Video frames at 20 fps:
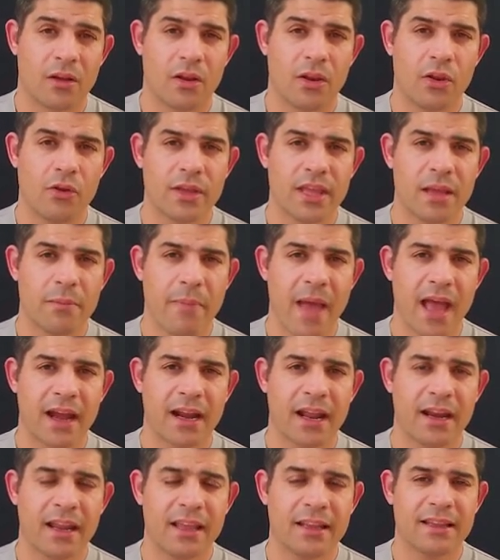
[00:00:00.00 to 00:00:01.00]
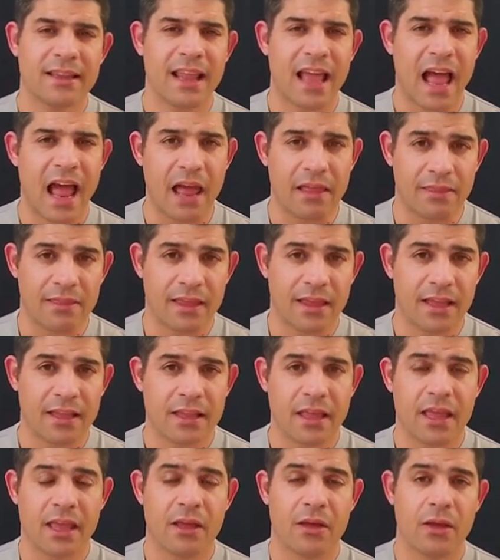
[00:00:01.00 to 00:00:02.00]
Looking back at it, I think
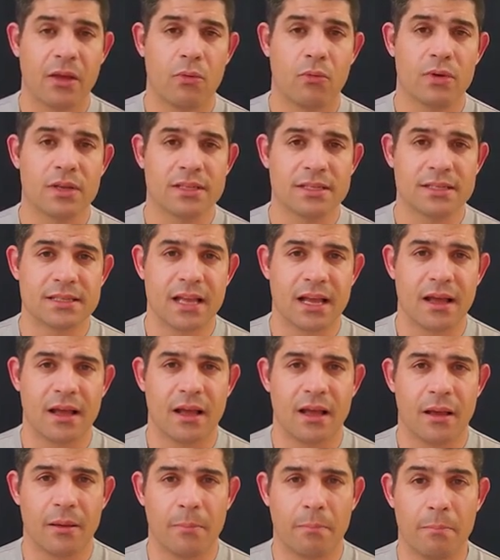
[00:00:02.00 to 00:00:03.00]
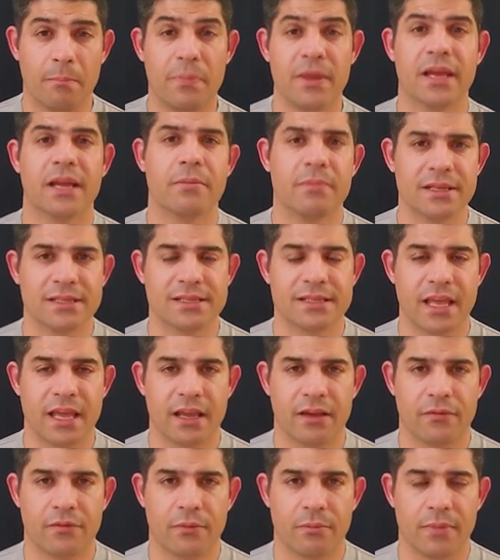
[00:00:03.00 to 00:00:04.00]
it was a big
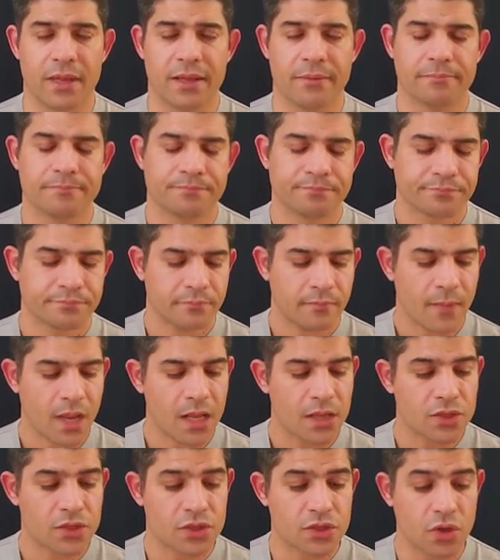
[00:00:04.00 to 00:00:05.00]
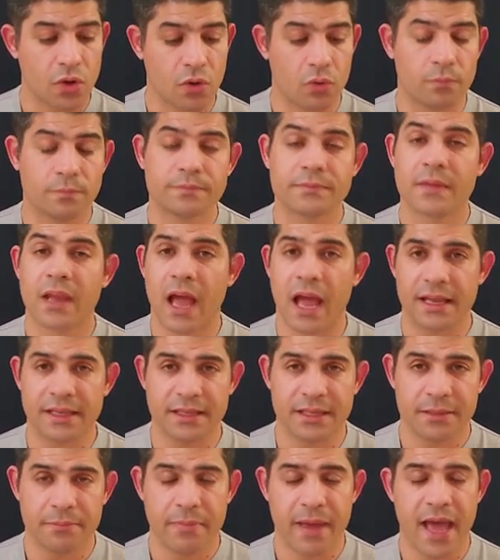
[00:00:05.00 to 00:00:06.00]
mistake for me. So I
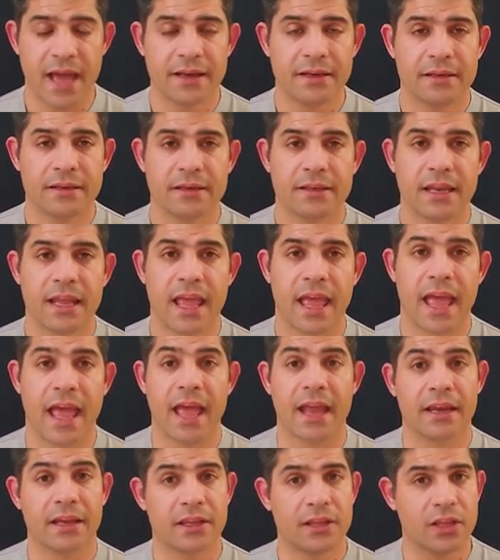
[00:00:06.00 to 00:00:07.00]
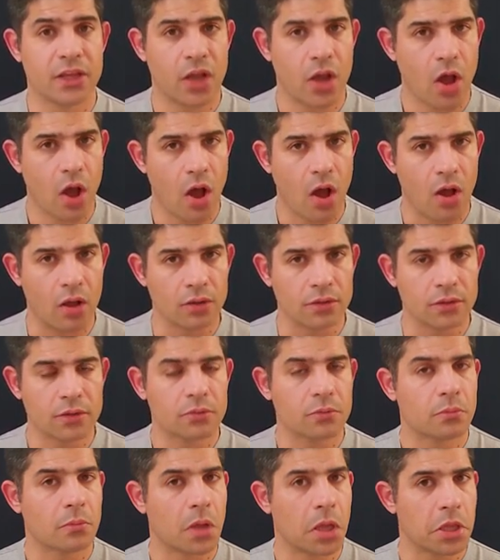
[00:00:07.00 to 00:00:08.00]
did bet, and he called.
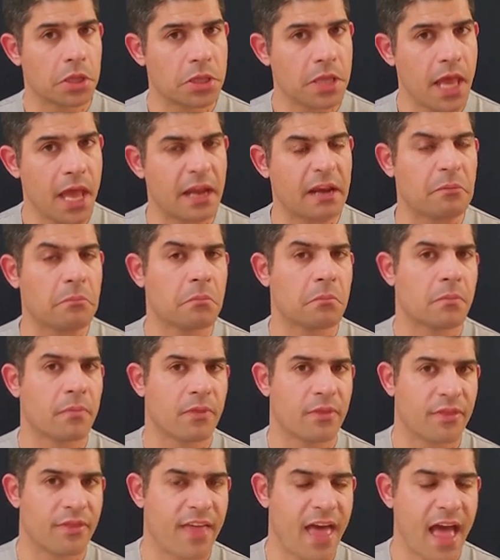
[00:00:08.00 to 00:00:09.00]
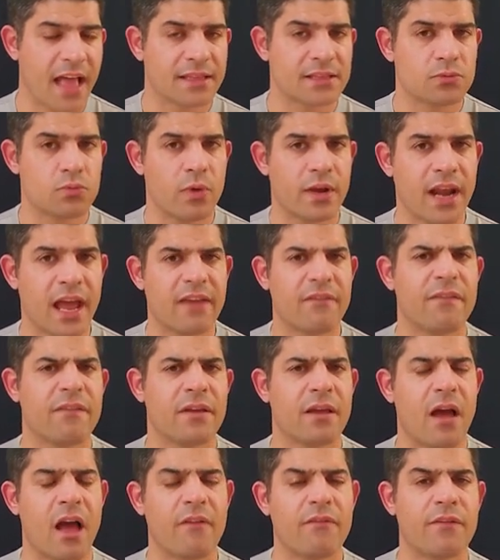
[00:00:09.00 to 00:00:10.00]
Again, that's when I
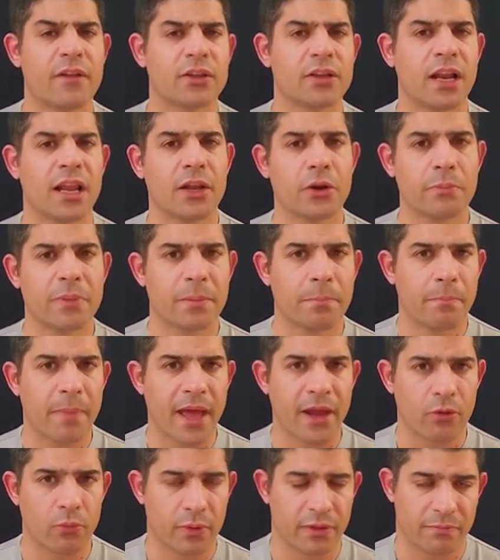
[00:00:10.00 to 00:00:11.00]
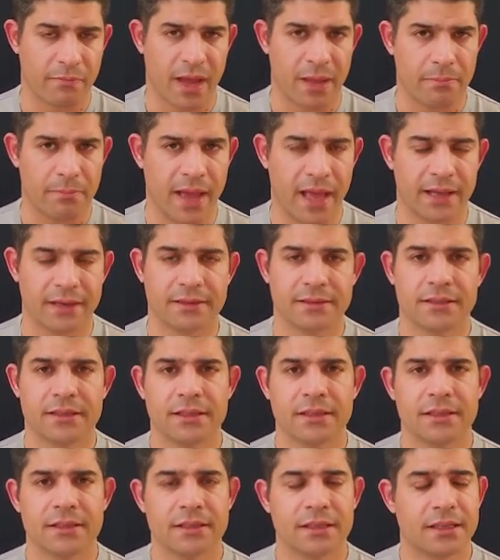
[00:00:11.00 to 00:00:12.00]
felt a little bit better with my bet.
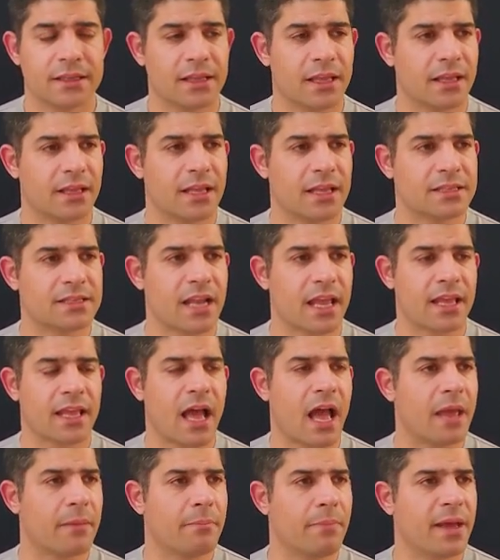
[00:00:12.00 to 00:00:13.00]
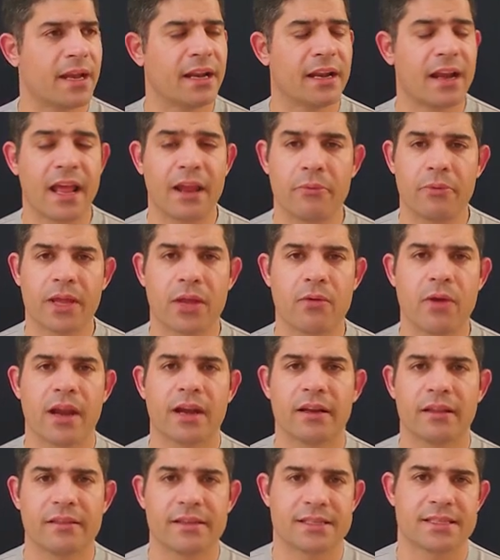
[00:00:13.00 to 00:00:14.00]
It's like I bet and I
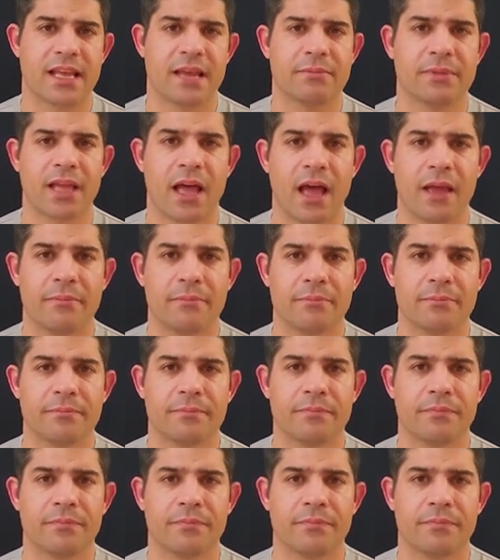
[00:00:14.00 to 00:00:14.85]
regret it at the same time.